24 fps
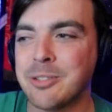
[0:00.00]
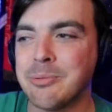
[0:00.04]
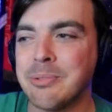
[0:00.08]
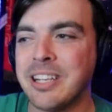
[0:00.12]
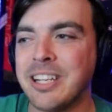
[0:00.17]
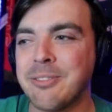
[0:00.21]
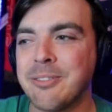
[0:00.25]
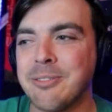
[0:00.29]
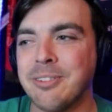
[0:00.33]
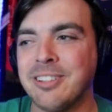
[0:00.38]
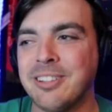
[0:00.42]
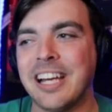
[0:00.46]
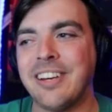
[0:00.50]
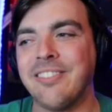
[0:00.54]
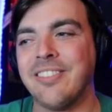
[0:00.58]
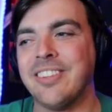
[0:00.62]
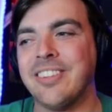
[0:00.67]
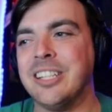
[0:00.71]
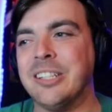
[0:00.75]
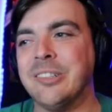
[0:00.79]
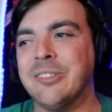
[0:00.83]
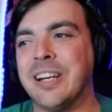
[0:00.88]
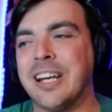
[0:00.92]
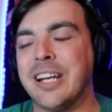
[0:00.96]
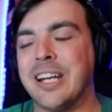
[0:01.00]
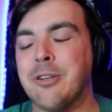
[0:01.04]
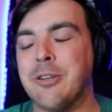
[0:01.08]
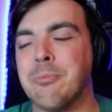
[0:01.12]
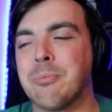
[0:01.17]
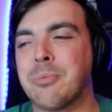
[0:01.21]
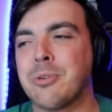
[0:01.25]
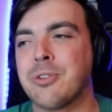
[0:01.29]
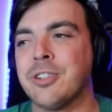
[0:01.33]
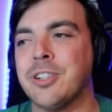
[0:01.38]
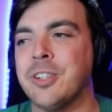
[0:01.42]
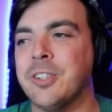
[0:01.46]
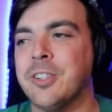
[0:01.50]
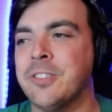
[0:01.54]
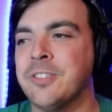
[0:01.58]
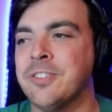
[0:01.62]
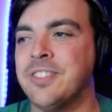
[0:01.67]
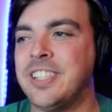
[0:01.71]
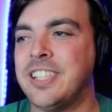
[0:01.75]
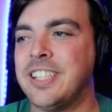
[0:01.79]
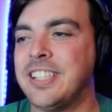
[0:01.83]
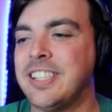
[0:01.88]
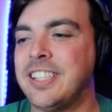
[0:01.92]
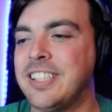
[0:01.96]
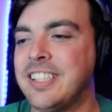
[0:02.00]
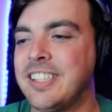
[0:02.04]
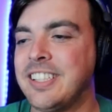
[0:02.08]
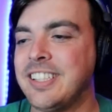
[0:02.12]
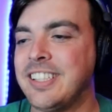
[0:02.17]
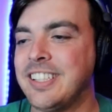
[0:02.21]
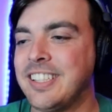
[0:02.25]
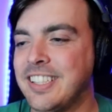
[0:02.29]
week. We'll have a new and improved. I need it to be like